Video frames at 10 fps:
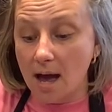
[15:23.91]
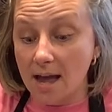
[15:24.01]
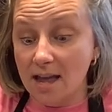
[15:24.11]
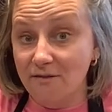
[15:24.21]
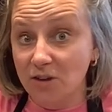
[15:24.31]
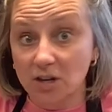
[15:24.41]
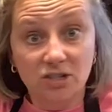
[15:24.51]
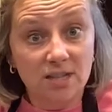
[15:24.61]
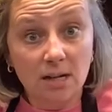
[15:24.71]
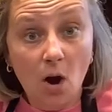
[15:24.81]
If you're
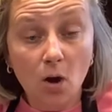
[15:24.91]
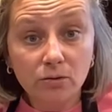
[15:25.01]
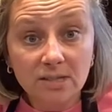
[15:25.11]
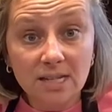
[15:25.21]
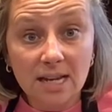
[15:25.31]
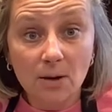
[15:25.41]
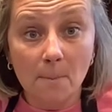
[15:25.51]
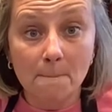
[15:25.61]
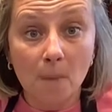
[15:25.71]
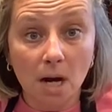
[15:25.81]
interested in hosting
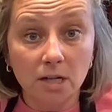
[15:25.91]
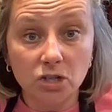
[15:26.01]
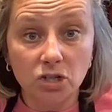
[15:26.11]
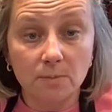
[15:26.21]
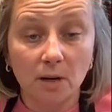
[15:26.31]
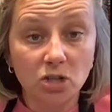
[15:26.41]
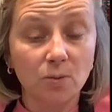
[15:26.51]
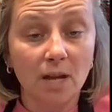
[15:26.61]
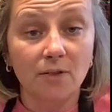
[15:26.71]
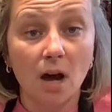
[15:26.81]
March, we
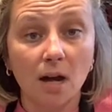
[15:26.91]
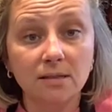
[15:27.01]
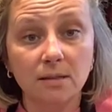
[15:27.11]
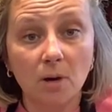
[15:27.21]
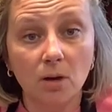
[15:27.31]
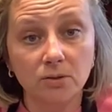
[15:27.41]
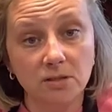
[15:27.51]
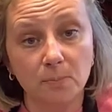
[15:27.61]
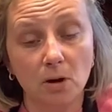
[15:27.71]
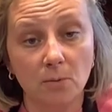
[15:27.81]
have an awesome host
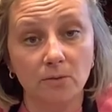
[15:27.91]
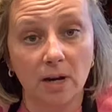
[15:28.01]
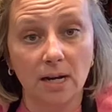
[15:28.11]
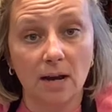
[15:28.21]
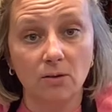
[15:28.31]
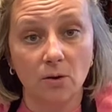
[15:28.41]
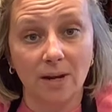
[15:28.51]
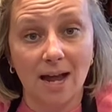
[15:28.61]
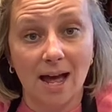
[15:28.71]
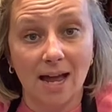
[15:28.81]
promo right now going
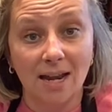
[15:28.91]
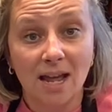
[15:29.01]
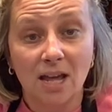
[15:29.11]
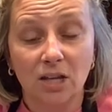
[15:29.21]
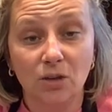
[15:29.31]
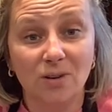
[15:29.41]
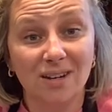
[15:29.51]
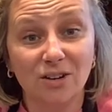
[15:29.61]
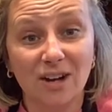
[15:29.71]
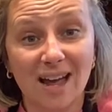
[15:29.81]
on. You can
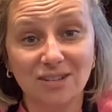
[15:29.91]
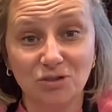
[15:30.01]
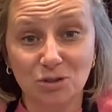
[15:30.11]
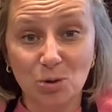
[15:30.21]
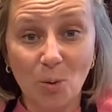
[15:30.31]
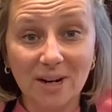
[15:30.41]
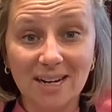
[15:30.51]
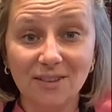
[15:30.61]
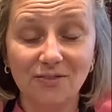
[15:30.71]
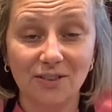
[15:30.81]
earn an extra $20
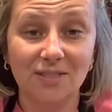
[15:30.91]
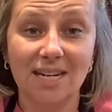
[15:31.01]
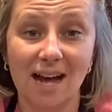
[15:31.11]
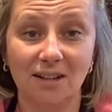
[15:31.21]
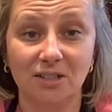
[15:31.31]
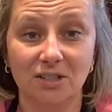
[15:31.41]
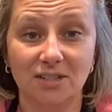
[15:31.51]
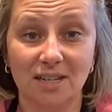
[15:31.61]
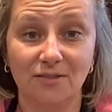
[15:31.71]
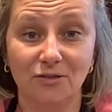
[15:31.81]
to $50
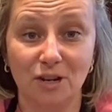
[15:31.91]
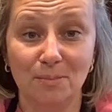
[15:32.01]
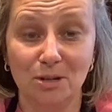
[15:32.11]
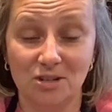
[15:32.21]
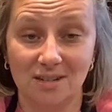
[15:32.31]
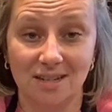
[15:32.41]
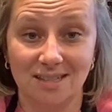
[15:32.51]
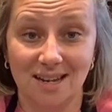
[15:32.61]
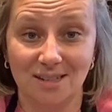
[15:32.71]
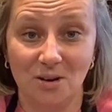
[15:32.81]
in free merchandise
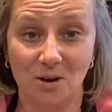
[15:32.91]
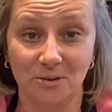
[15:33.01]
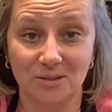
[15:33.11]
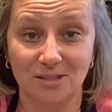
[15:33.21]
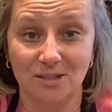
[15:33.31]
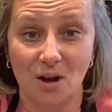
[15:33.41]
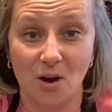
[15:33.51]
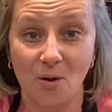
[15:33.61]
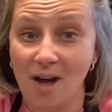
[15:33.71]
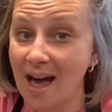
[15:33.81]
as a host.
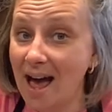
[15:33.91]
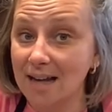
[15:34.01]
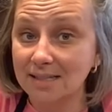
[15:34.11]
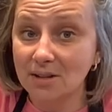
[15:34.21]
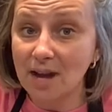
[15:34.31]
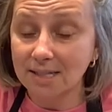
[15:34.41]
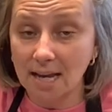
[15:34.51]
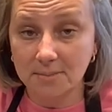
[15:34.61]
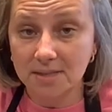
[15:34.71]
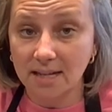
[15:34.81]
So I still got
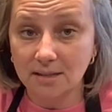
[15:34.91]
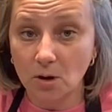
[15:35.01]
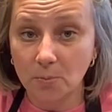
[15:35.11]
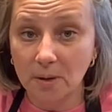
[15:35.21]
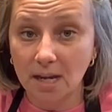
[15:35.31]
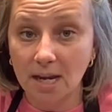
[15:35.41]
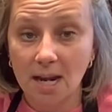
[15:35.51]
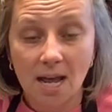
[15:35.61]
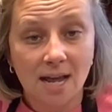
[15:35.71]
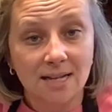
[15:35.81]
time slots open.
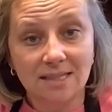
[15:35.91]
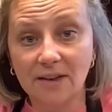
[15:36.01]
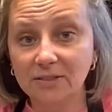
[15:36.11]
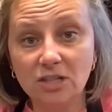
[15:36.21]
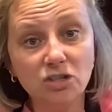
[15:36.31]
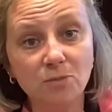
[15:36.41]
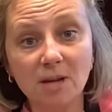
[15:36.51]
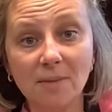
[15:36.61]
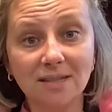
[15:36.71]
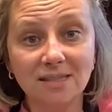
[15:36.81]
Definitely shoot me a
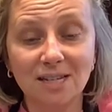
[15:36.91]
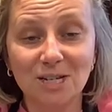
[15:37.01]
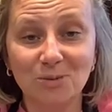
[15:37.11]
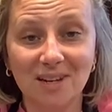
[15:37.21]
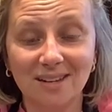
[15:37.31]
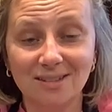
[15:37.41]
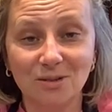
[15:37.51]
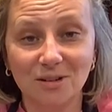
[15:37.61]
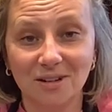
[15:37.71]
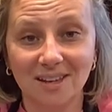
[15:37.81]
message. We can do a
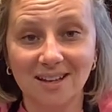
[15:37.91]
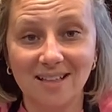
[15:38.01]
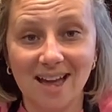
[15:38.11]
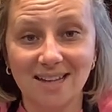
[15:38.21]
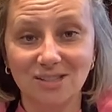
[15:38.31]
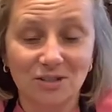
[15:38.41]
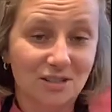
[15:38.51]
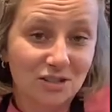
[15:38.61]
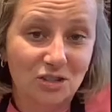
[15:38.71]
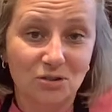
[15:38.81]
cooking class. You get
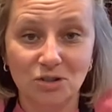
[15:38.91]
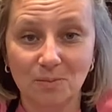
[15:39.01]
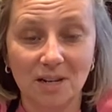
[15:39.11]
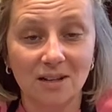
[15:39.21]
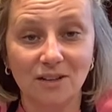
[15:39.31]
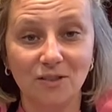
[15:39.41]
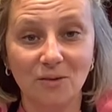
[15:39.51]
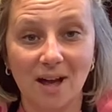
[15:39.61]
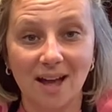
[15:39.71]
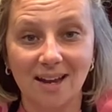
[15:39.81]
to choose your meal if you
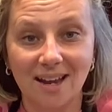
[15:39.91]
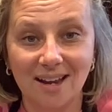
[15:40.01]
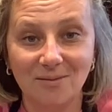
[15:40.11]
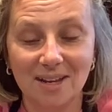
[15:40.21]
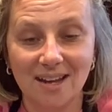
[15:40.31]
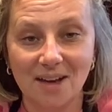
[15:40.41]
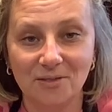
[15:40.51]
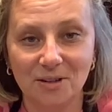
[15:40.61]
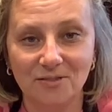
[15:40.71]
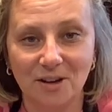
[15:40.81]
want, and we can have a
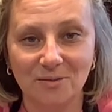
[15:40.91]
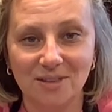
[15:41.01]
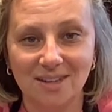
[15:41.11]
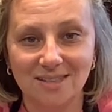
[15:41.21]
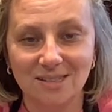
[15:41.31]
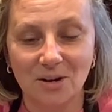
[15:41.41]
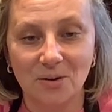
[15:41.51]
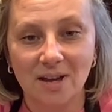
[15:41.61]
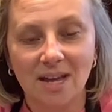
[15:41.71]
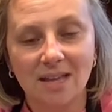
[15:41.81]
little fun with it. So
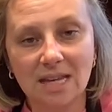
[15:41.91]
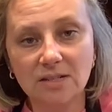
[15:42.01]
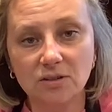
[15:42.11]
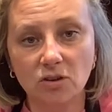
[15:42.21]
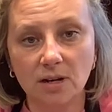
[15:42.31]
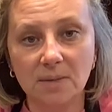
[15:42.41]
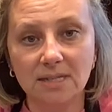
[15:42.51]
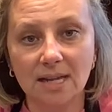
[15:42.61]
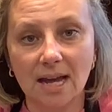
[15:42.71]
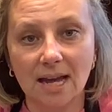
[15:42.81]
thanks for joining me
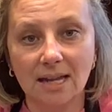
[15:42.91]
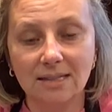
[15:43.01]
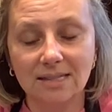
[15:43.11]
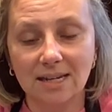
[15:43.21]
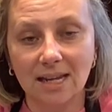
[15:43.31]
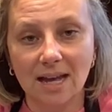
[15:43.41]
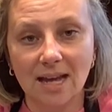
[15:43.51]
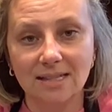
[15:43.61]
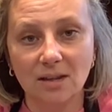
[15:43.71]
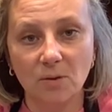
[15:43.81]
tonight,
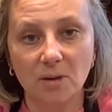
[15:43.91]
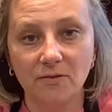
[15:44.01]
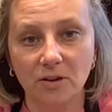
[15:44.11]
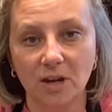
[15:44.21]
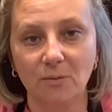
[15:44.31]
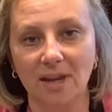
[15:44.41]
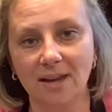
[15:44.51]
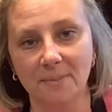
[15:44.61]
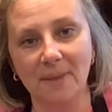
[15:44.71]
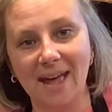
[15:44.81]
guys. I hope you have a great week.
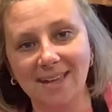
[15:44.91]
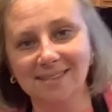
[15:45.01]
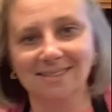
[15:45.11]
Bye.